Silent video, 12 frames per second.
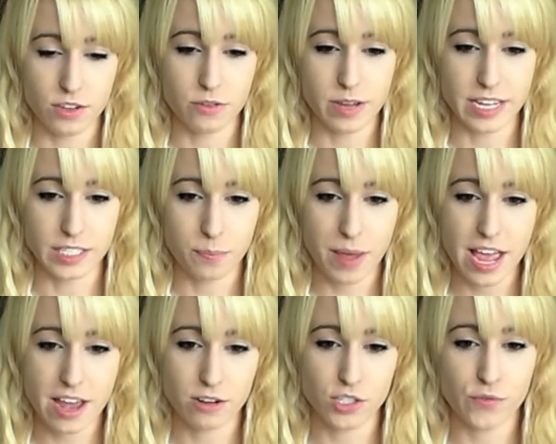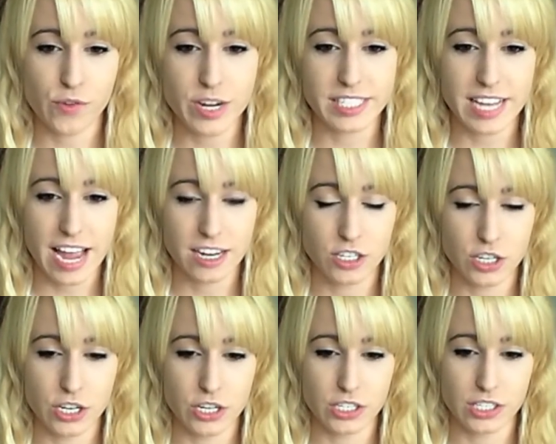viewings, panels, voice
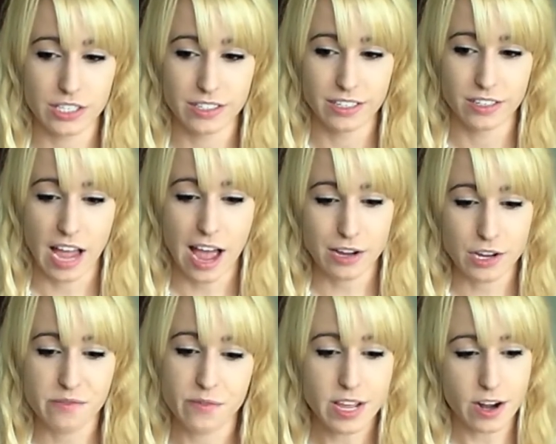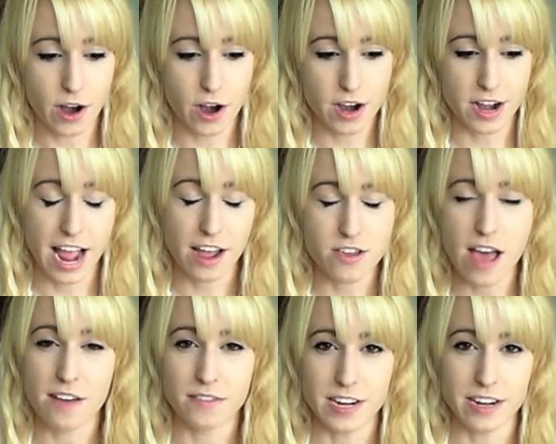actors, how your feet hurt, and how
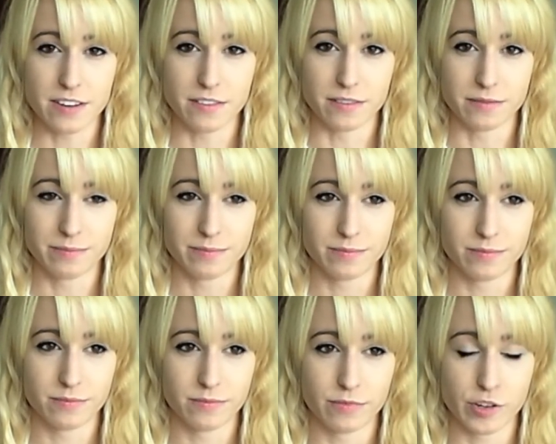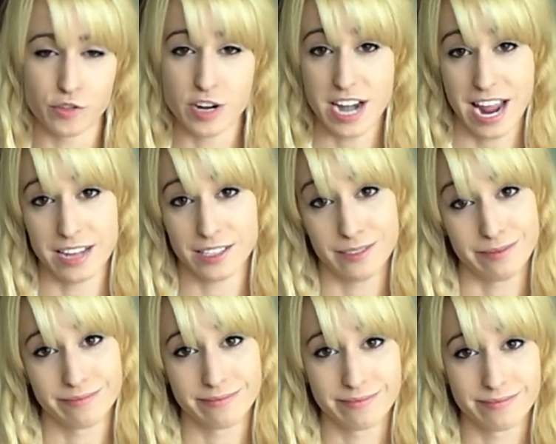you haven't eaten for 3 days.
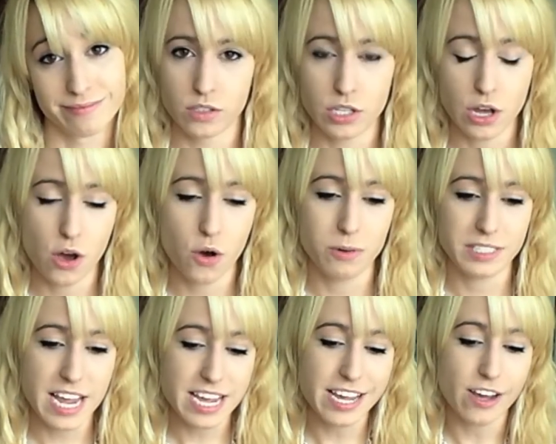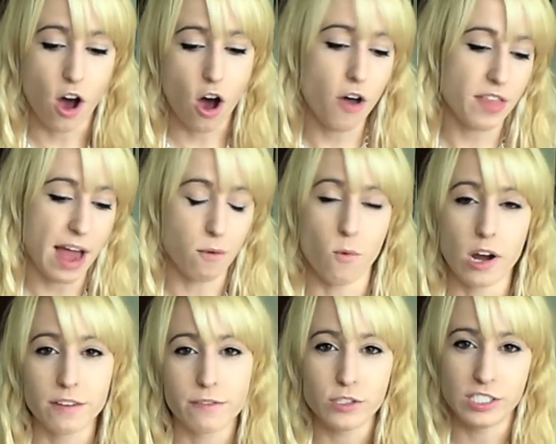So taking all that
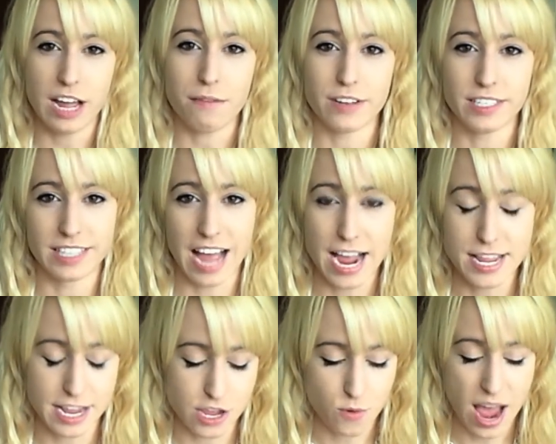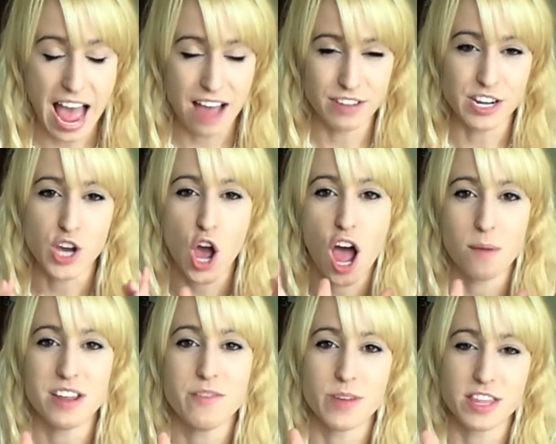wonderful stuff aside that you have in
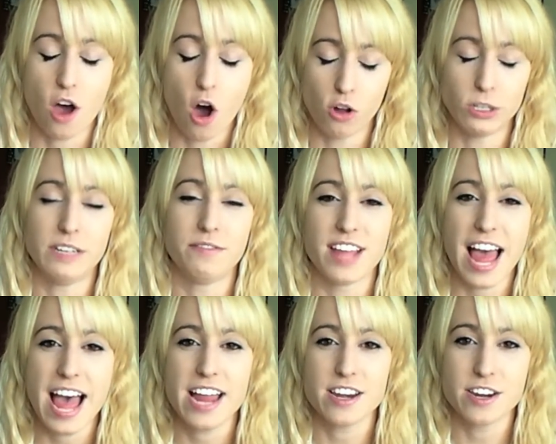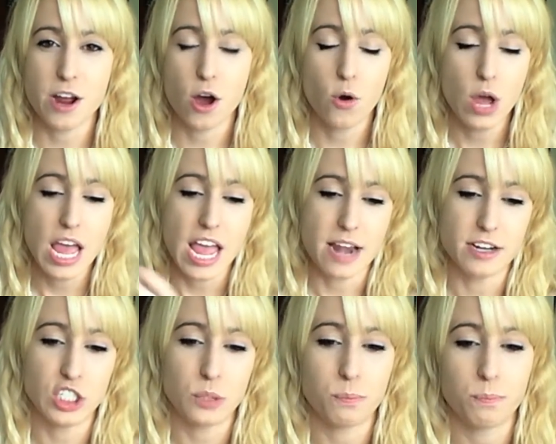common with all of that, you know,
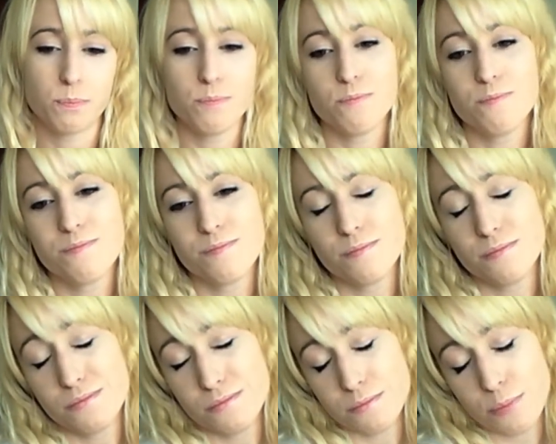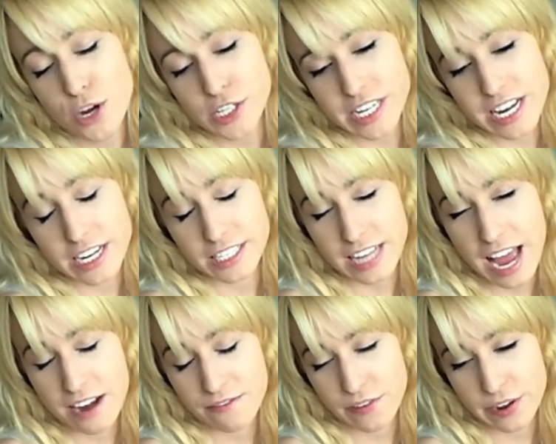and just pushing it
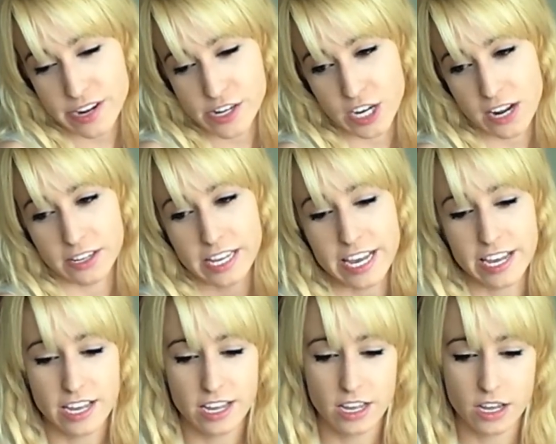aside very gently,